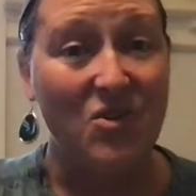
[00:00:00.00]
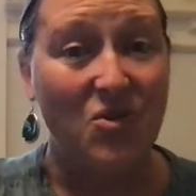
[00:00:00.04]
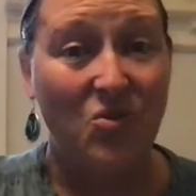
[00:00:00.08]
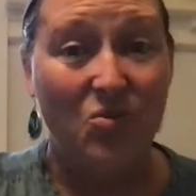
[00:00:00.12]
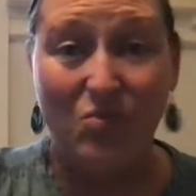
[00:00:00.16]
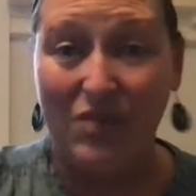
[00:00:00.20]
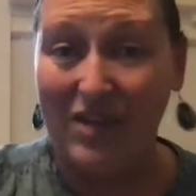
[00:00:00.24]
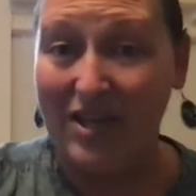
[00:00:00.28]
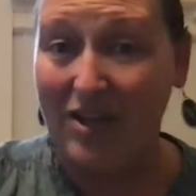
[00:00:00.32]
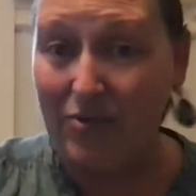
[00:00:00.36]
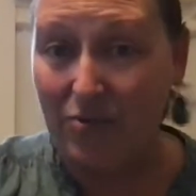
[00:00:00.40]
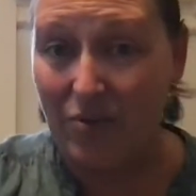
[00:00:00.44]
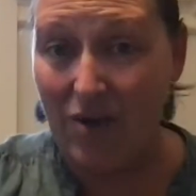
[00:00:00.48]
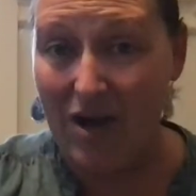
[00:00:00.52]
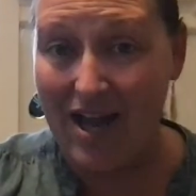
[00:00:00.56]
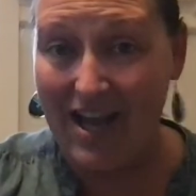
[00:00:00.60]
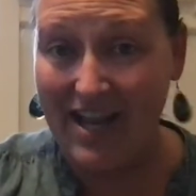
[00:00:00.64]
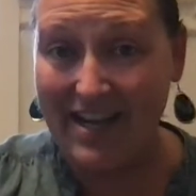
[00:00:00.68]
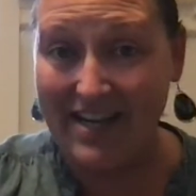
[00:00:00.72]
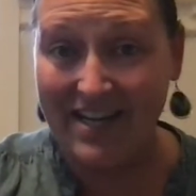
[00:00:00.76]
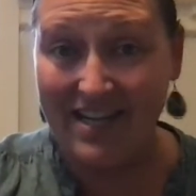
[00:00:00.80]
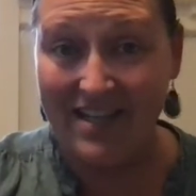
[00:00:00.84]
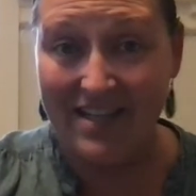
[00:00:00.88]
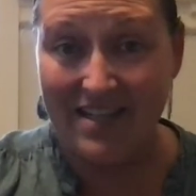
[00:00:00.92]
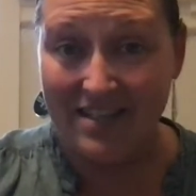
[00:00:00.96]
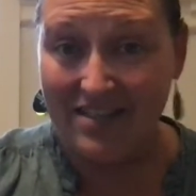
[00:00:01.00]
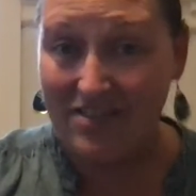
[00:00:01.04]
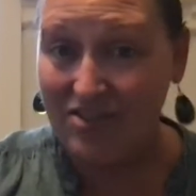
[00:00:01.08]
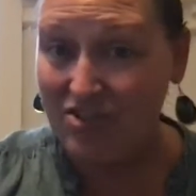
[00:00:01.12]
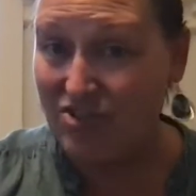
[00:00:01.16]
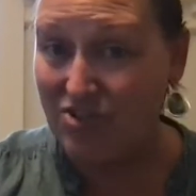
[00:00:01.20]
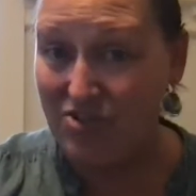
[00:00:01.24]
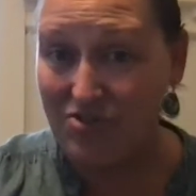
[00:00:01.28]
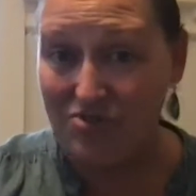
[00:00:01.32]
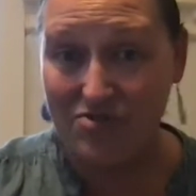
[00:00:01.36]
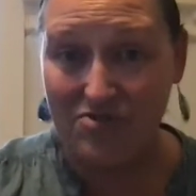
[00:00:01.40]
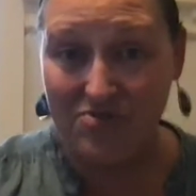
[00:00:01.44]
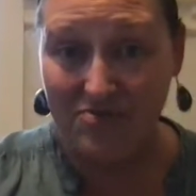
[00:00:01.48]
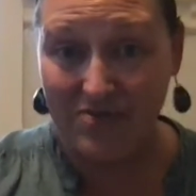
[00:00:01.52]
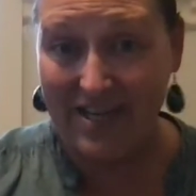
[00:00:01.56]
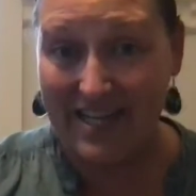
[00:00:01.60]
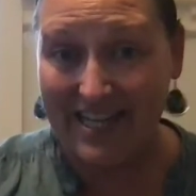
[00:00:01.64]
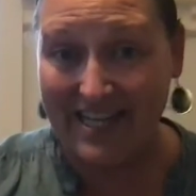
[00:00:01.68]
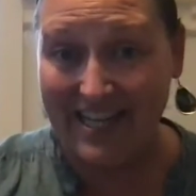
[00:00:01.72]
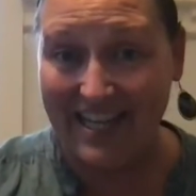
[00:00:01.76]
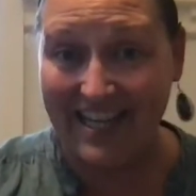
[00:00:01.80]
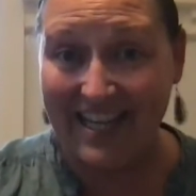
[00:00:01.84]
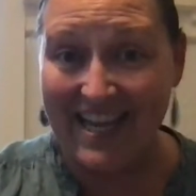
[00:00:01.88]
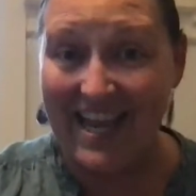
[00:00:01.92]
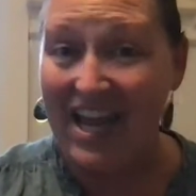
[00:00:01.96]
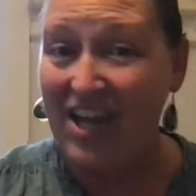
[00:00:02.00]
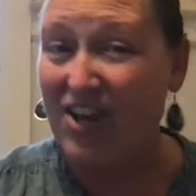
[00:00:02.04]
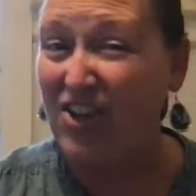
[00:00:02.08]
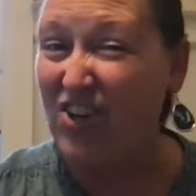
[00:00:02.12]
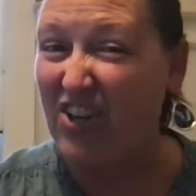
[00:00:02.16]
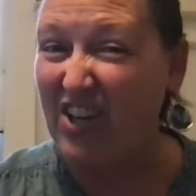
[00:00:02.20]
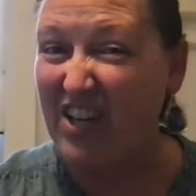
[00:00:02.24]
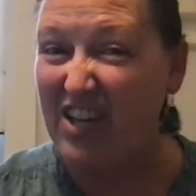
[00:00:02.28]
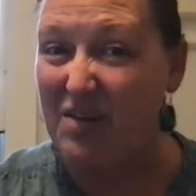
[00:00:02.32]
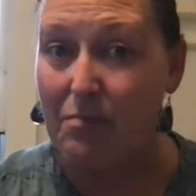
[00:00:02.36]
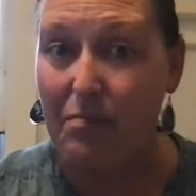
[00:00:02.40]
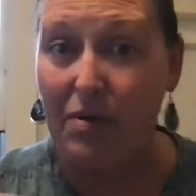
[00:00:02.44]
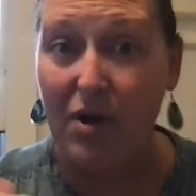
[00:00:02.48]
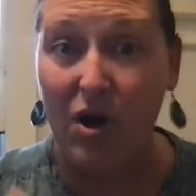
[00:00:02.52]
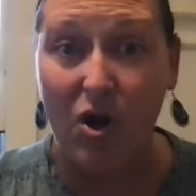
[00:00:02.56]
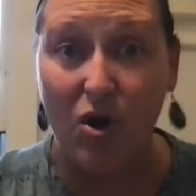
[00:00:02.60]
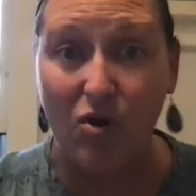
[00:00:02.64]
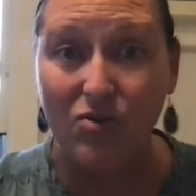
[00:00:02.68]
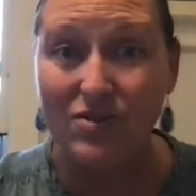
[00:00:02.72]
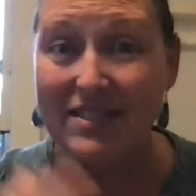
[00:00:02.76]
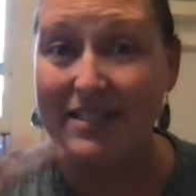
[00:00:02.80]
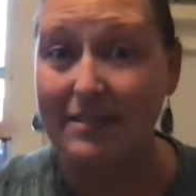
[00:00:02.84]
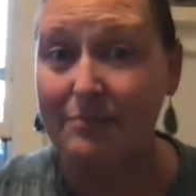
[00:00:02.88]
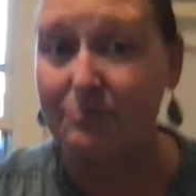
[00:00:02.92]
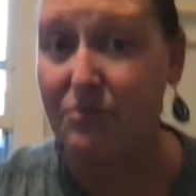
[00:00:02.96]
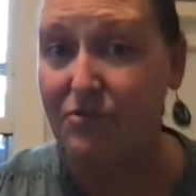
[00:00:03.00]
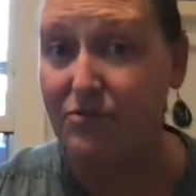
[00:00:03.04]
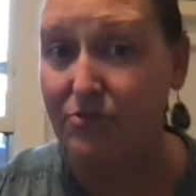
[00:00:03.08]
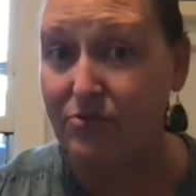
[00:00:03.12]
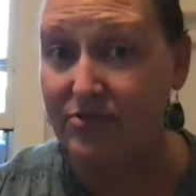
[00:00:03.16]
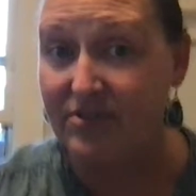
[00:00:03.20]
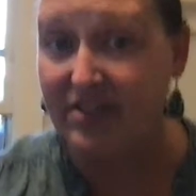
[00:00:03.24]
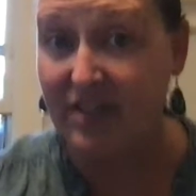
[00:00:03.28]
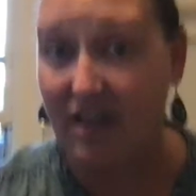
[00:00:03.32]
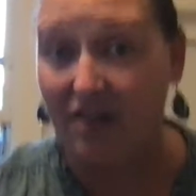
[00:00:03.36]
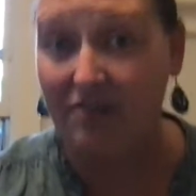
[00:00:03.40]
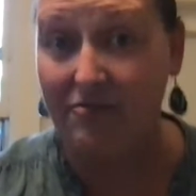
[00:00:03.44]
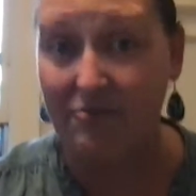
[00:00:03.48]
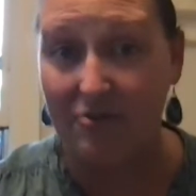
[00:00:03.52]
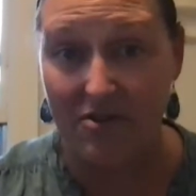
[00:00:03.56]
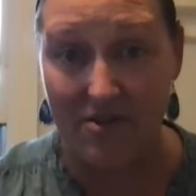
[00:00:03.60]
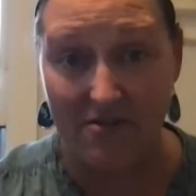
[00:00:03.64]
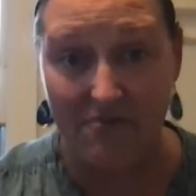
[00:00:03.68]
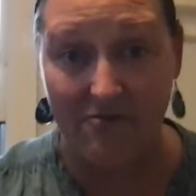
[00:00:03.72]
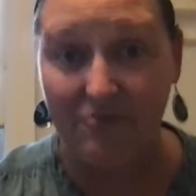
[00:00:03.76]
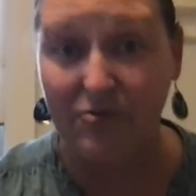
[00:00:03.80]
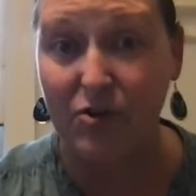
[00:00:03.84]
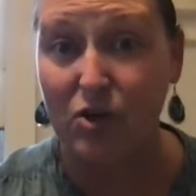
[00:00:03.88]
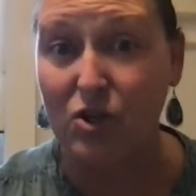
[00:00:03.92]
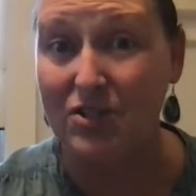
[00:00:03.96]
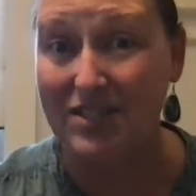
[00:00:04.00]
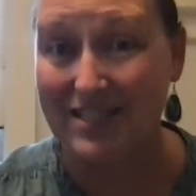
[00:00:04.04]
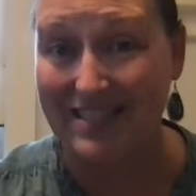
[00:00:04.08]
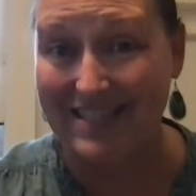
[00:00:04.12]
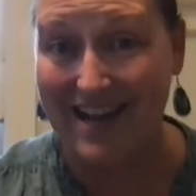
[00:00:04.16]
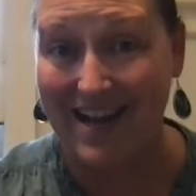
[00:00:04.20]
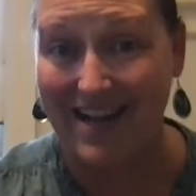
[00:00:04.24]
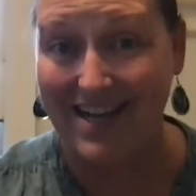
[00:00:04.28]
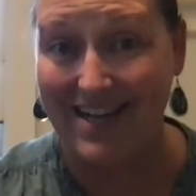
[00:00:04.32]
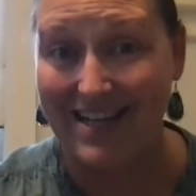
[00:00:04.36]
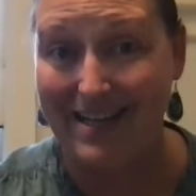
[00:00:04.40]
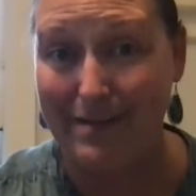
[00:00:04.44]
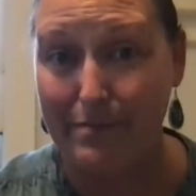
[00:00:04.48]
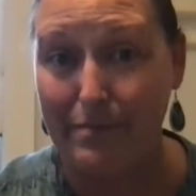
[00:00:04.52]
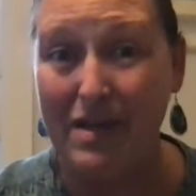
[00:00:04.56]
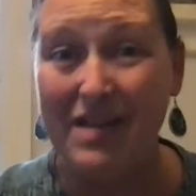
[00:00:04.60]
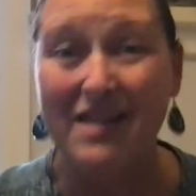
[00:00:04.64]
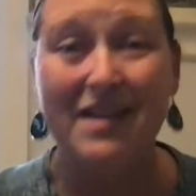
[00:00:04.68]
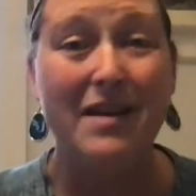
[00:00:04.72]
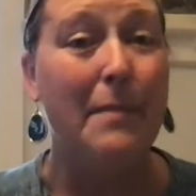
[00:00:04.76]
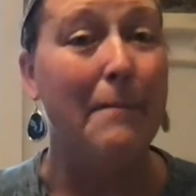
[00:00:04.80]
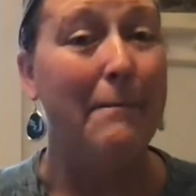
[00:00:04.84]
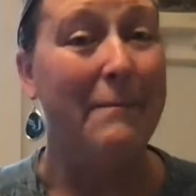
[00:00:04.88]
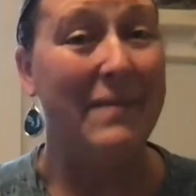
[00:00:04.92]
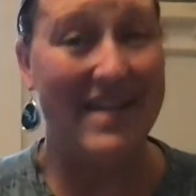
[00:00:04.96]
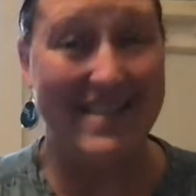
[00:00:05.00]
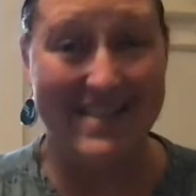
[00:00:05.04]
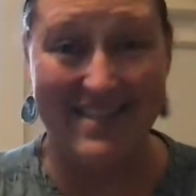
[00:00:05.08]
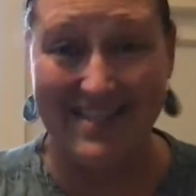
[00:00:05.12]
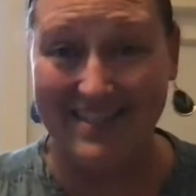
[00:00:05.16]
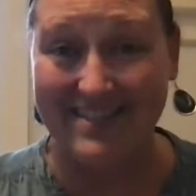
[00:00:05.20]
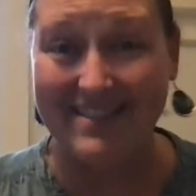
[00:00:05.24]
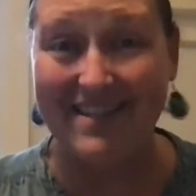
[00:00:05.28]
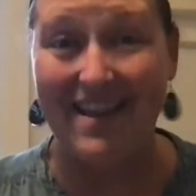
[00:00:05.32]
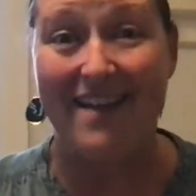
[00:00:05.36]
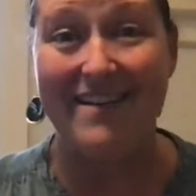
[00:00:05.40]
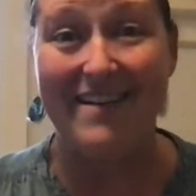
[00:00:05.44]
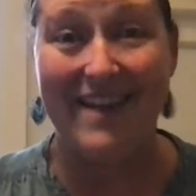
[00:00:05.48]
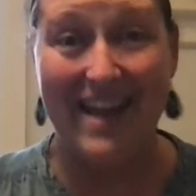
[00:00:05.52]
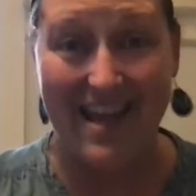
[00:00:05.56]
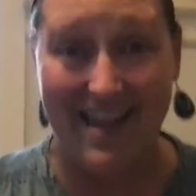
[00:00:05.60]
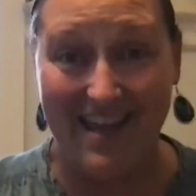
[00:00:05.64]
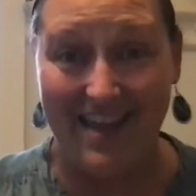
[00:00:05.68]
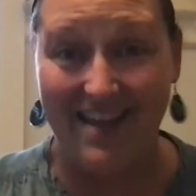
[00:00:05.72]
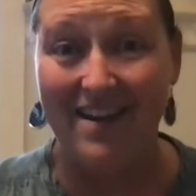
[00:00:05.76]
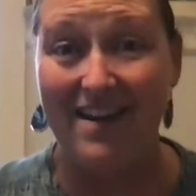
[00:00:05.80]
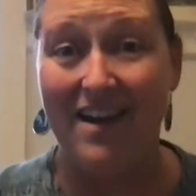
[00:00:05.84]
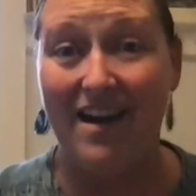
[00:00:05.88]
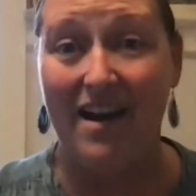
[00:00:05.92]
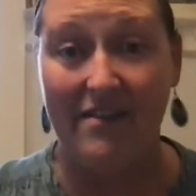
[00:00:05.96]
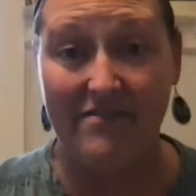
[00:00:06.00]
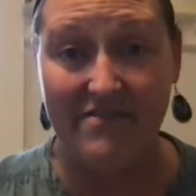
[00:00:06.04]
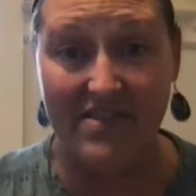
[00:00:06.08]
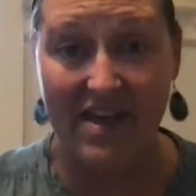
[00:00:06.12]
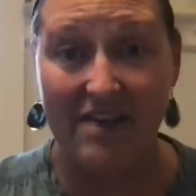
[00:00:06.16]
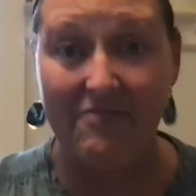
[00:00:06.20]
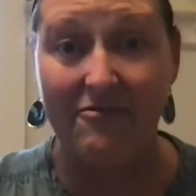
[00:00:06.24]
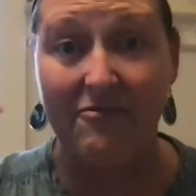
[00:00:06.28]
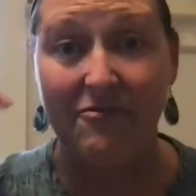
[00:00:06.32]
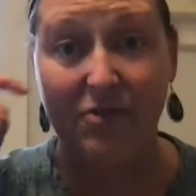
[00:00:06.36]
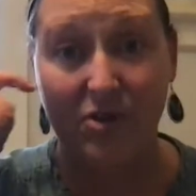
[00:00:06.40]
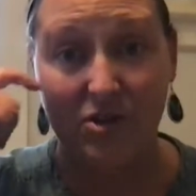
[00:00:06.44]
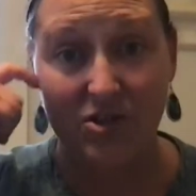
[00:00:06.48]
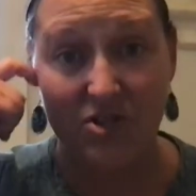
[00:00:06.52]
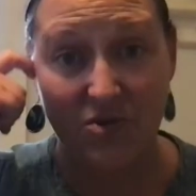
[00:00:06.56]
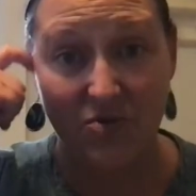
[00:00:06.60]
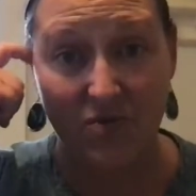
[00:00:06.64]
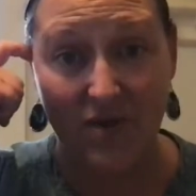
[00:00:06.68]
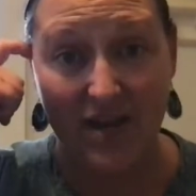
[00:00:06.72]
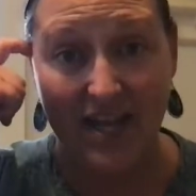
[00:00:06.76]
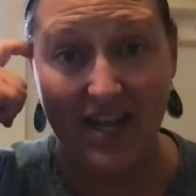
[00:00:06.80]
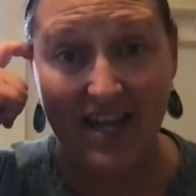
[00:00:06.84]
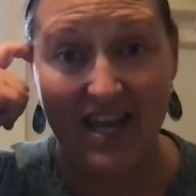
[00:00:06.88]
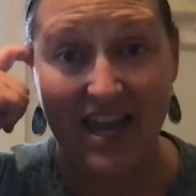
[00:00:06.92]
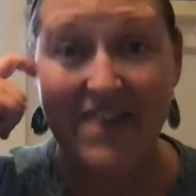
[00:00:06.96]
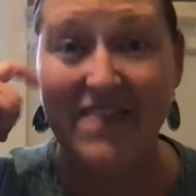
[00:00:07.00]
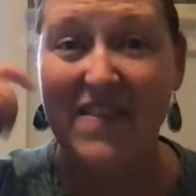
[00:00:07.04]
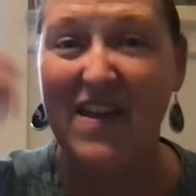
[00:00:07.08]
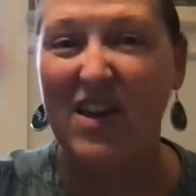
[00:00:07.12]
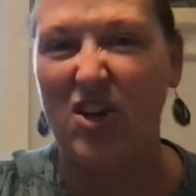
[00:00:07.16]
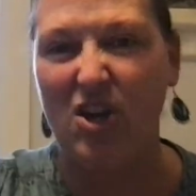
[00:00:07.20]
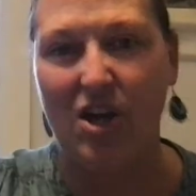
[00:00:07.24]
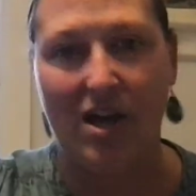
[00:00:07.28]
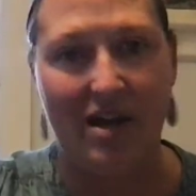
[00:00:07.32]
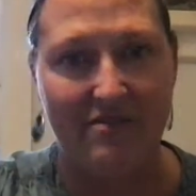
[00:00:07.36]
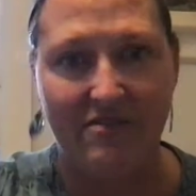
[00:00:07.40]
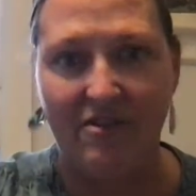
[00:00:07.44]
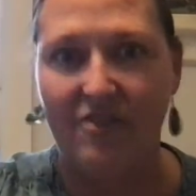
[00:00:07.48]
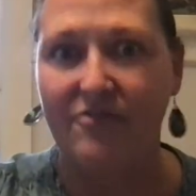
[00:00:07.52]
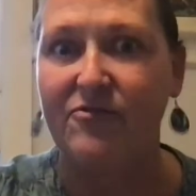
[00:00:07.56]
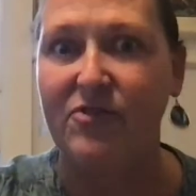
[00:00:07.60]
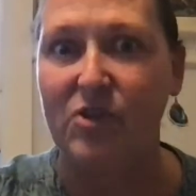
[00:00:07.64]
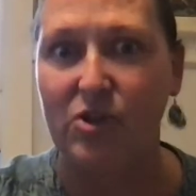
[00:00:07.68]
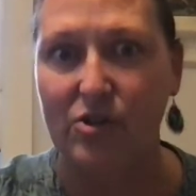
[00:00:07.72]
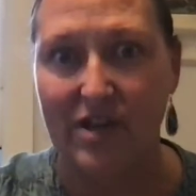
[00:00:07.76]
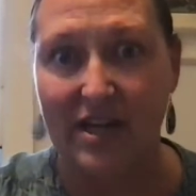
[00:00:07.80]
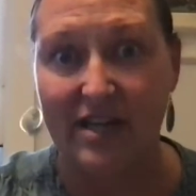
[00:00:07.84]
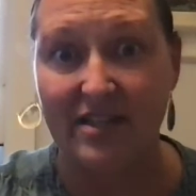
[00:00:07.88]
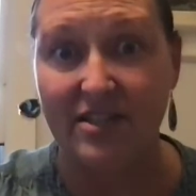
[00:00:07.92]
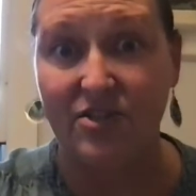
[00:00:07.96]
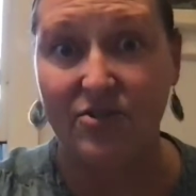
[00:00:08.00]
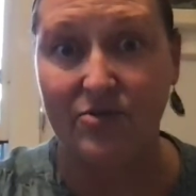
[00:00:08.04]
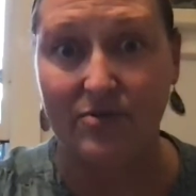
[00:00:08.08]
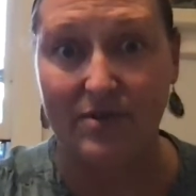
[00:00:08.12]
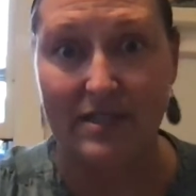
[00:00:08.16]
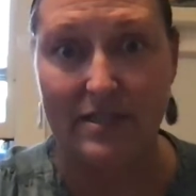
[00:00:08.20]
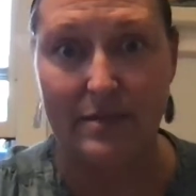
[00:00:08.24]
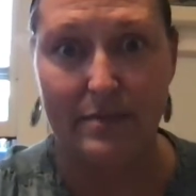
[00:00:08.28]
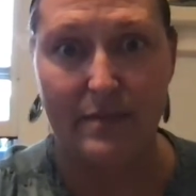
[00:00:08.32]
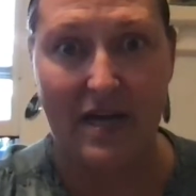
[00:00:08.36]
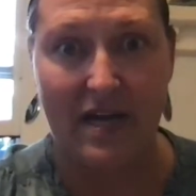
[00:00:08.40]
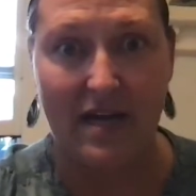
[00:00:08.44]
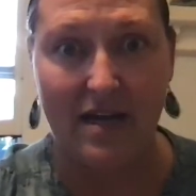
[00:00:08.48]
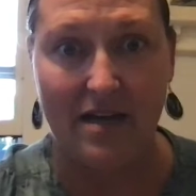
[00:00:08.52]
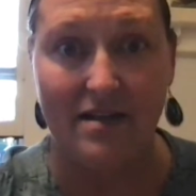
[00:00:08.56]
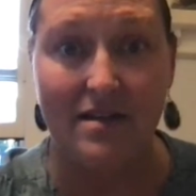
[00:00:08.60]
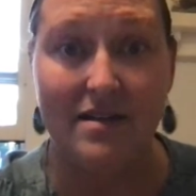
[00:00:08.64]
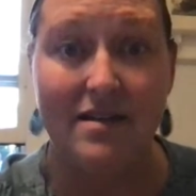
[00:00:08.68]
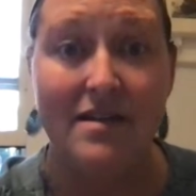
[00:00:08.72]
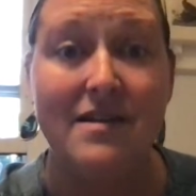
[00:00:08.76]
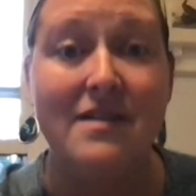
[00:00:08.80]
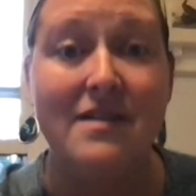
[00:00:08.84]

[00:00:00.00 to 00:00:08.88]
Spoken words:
Week 1, do the reading, and you're going to post and perusal for the first time by the Sunday of that first week, and then you'll have a few days to respond.